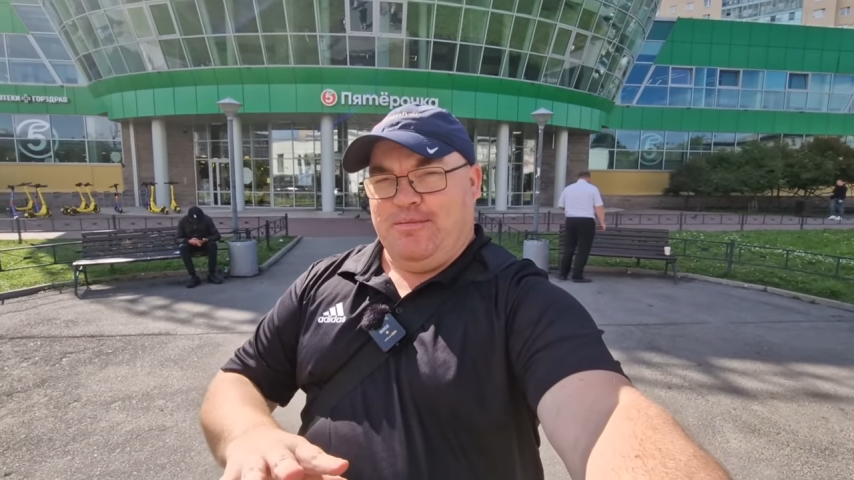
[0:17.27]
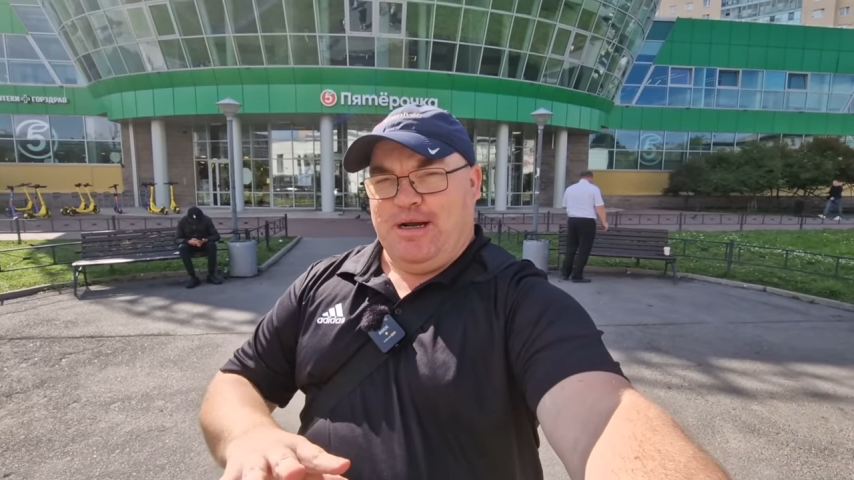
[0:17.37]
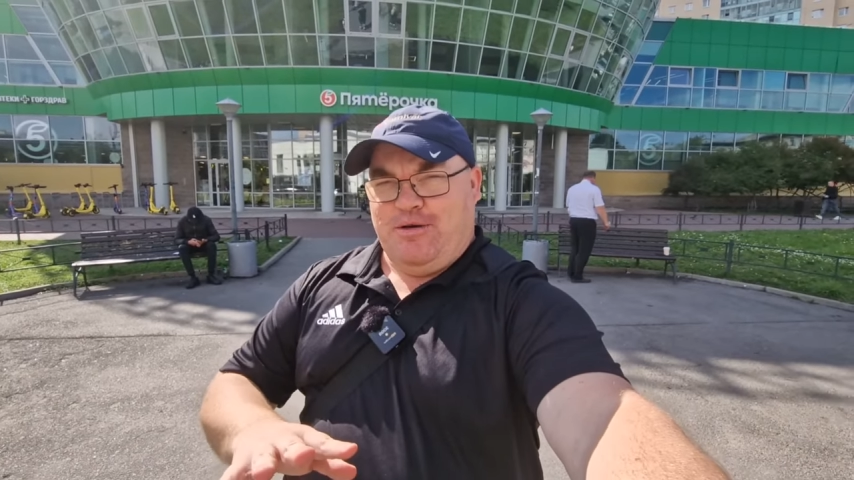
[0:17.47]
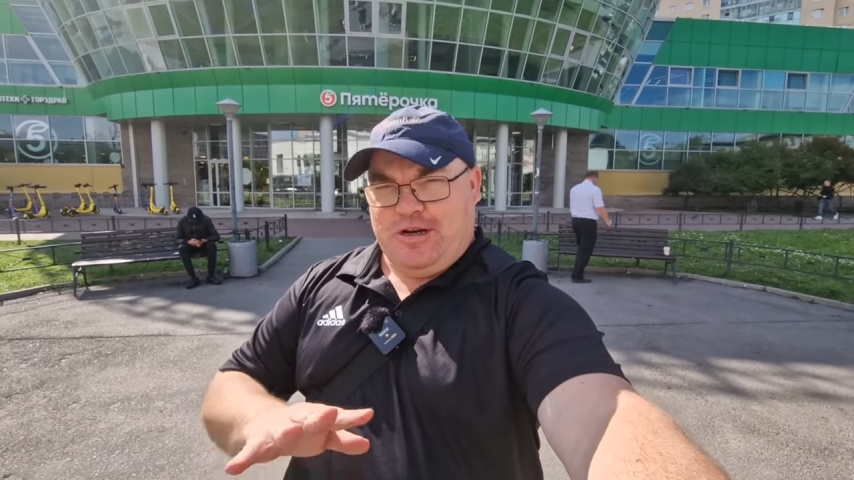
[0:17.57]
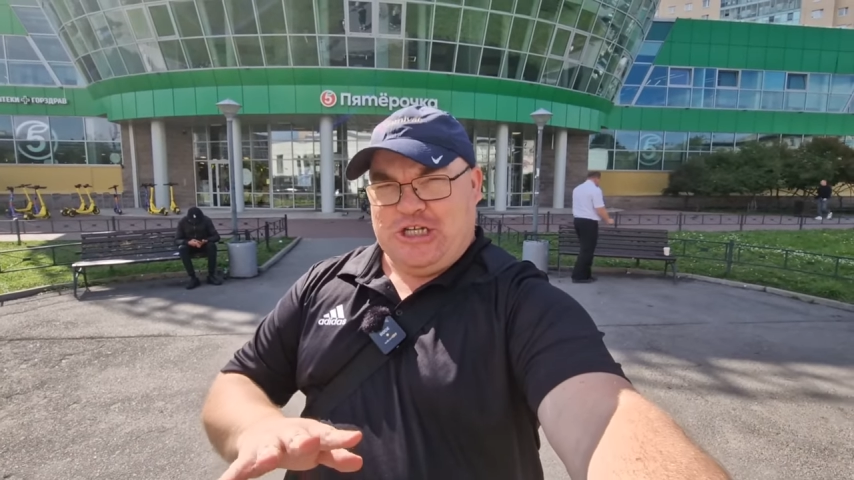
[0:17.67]
but
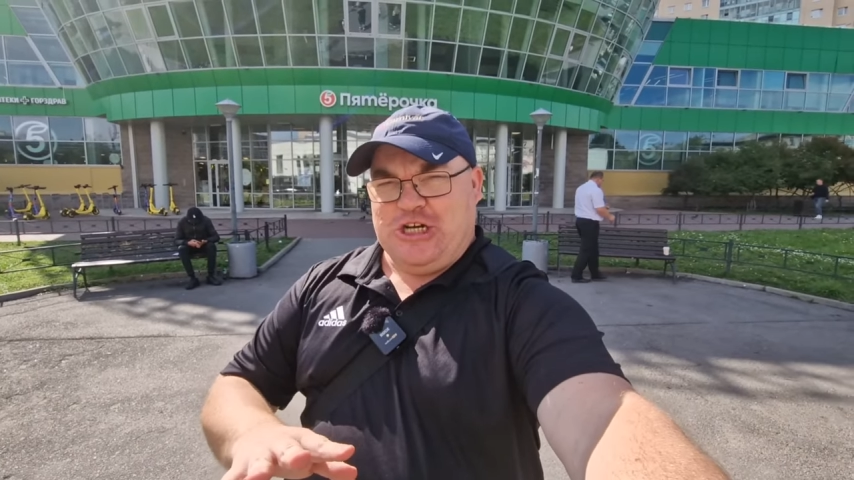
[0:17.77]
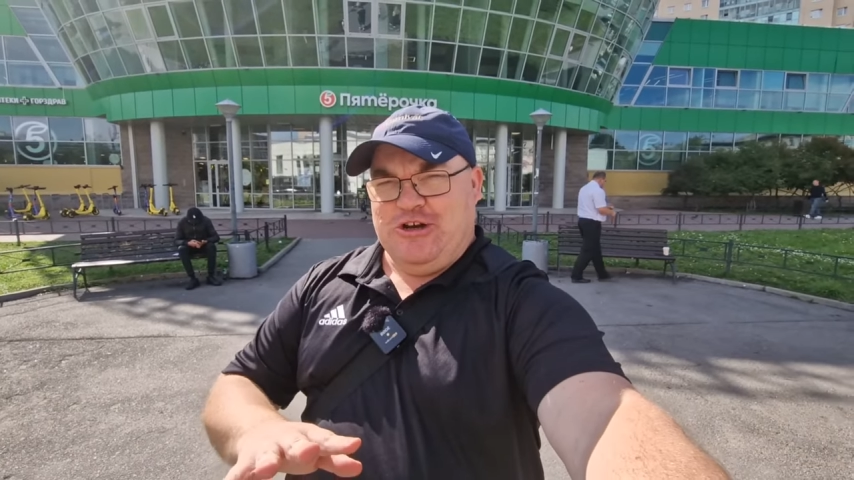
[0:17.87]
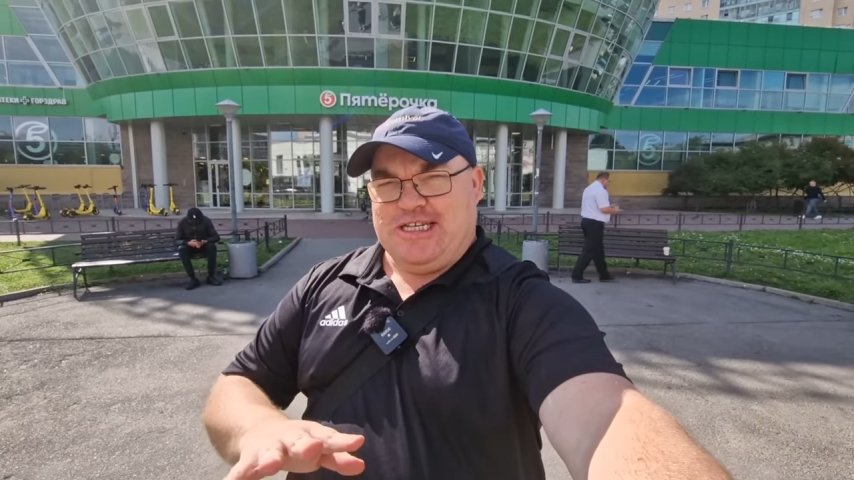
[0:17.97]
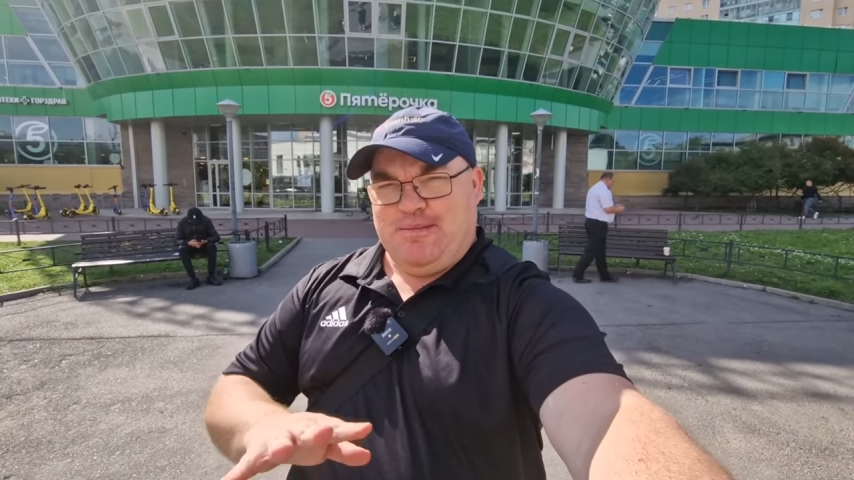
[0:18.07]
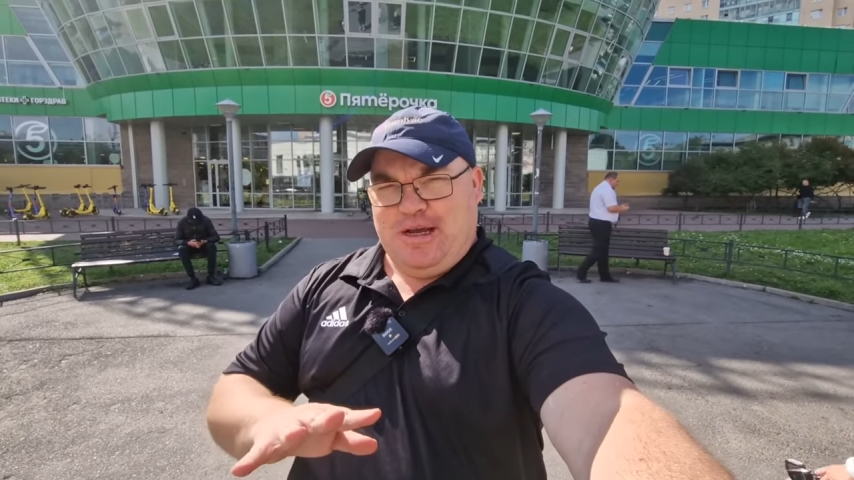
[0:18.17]
I want to show
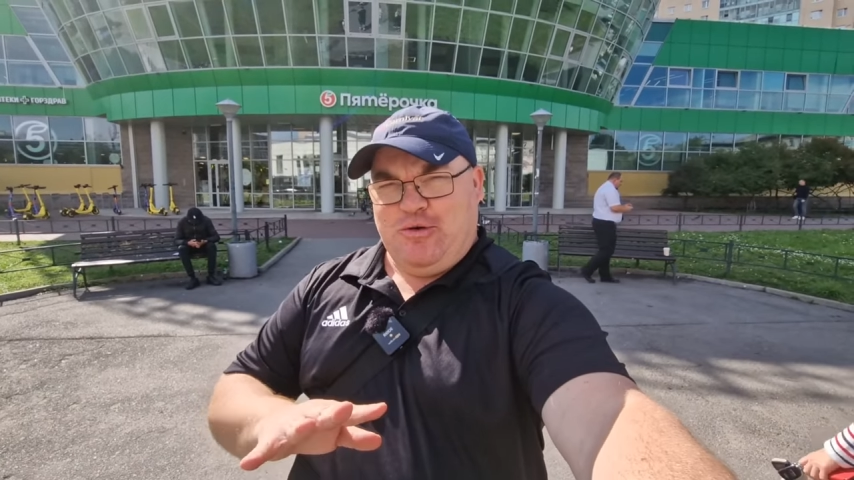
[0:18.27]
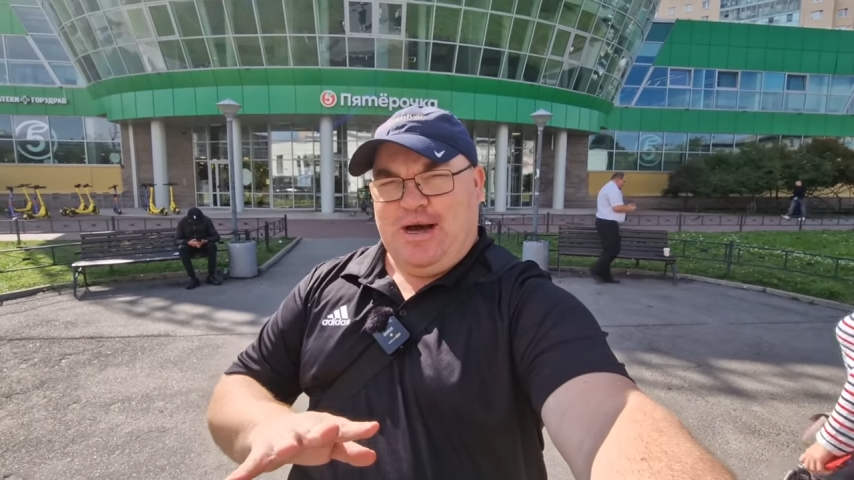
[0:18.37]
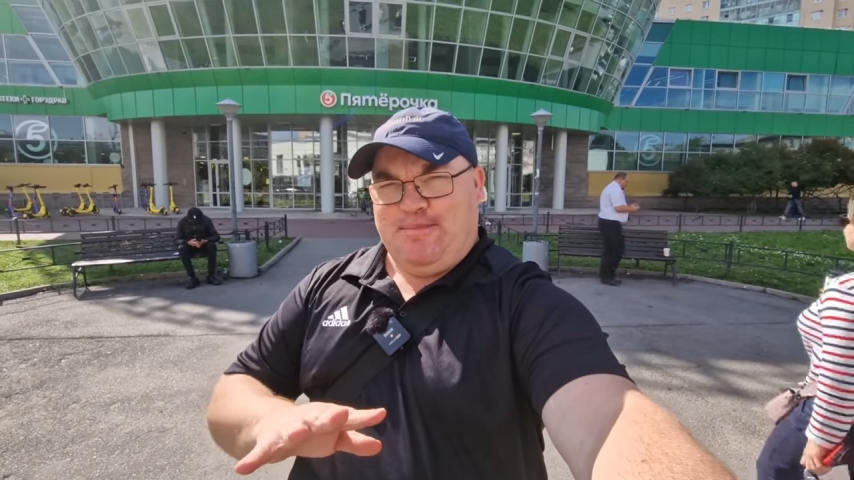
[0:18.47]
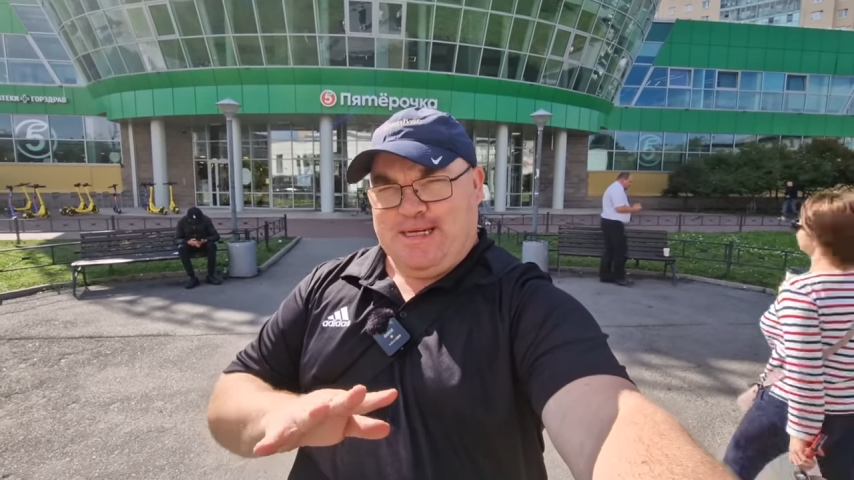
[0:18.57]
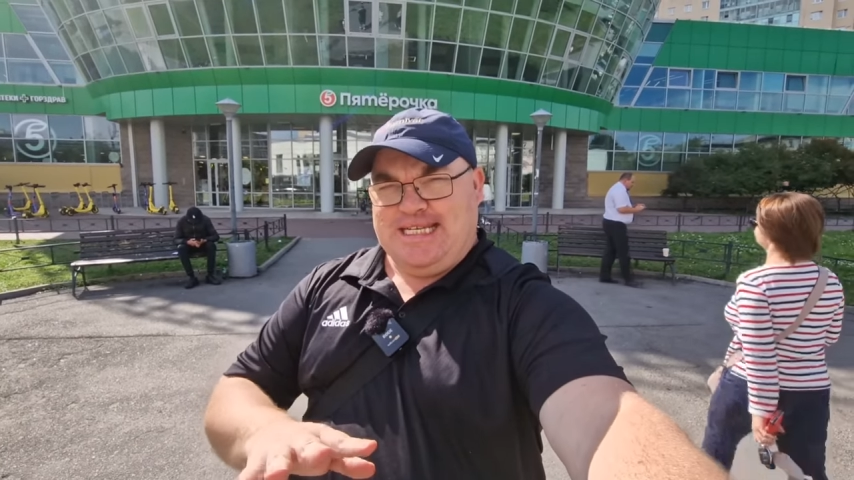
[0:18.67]
you something
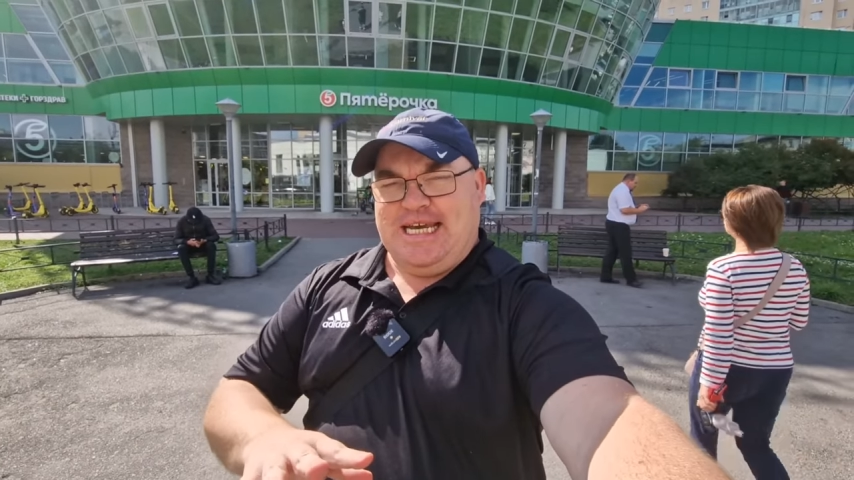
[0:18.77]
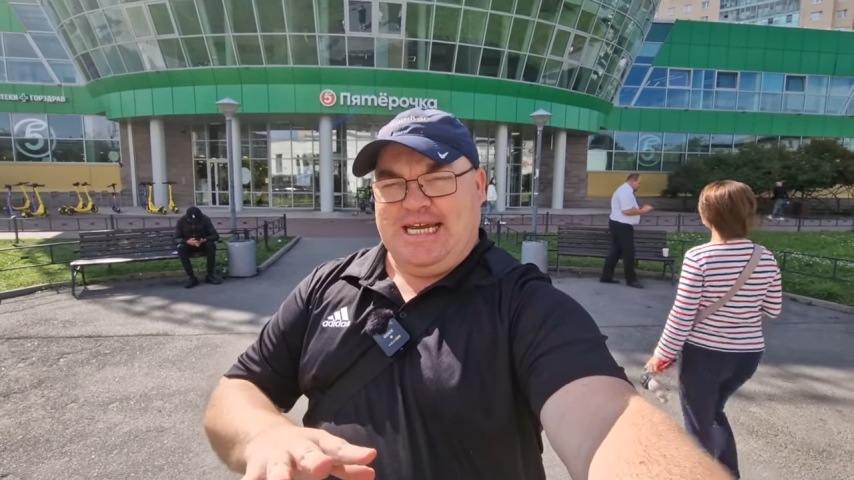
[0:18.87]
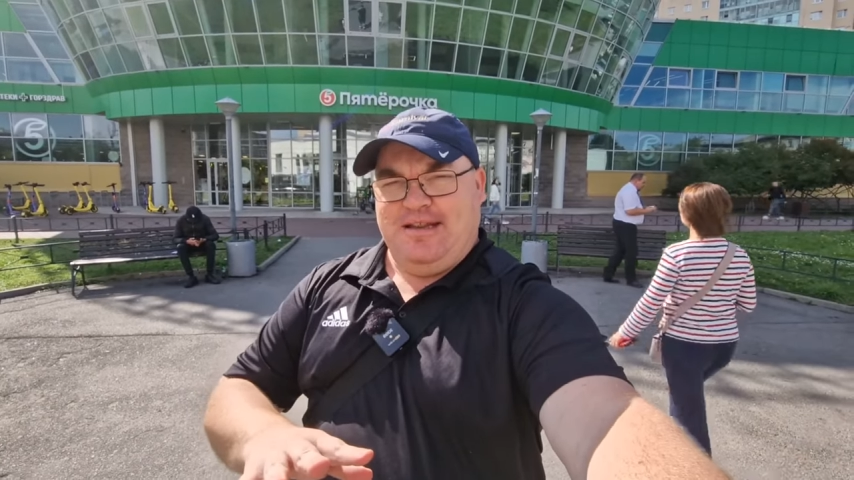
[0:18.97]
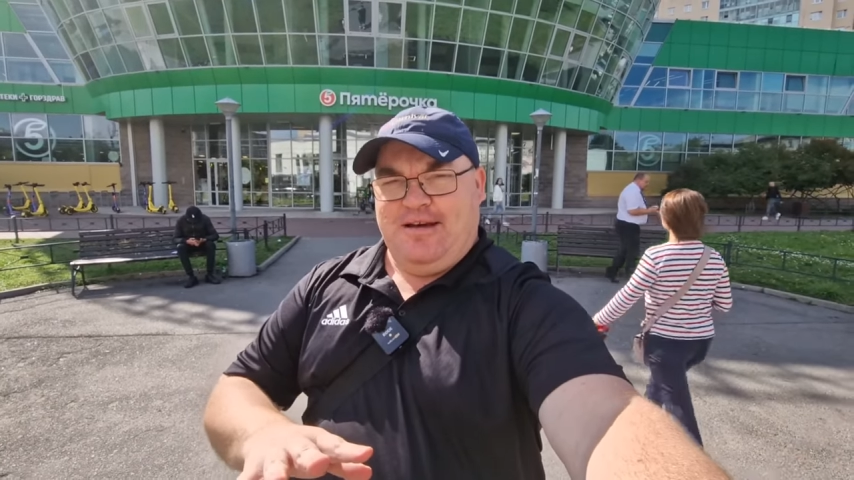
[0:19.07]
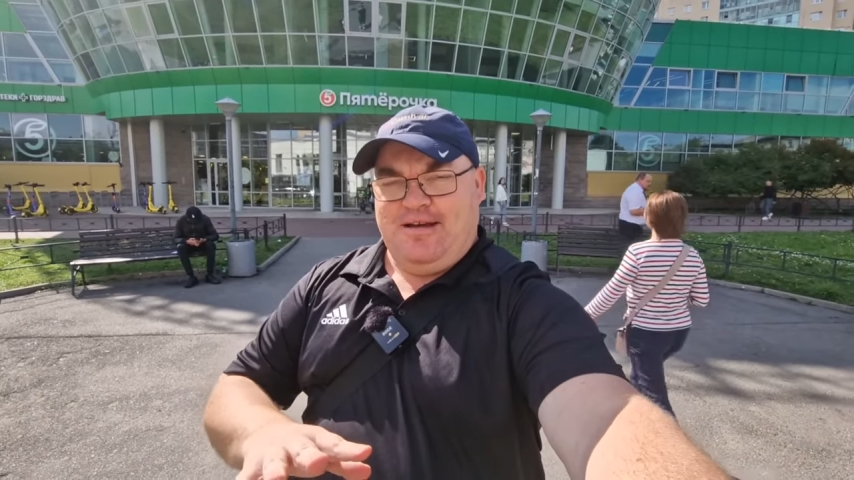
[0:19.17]
quite
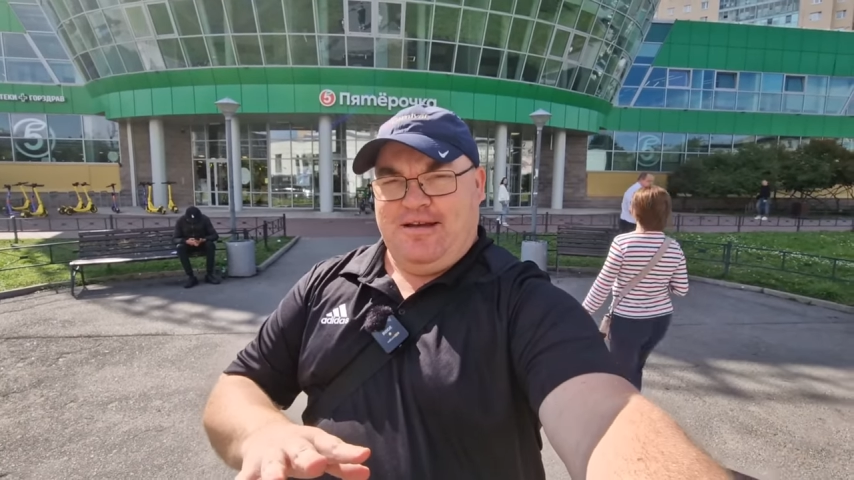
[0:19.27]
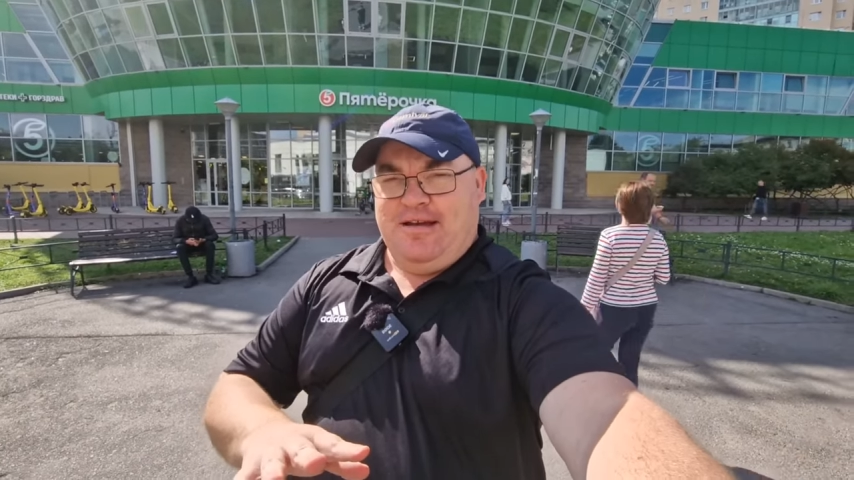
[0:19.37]
particular,